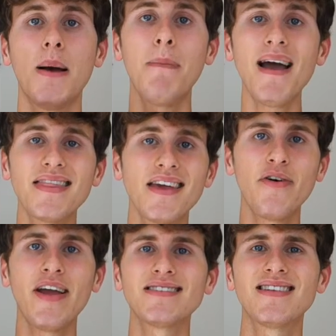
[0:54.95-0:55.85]
My
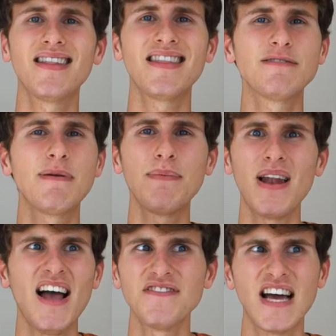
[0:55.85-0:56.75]
theory is that these people
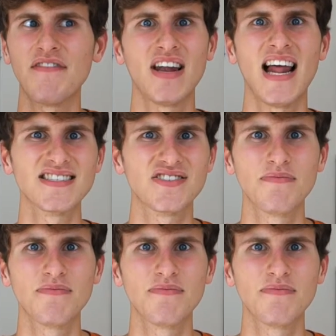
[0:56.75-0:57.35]
have to have the last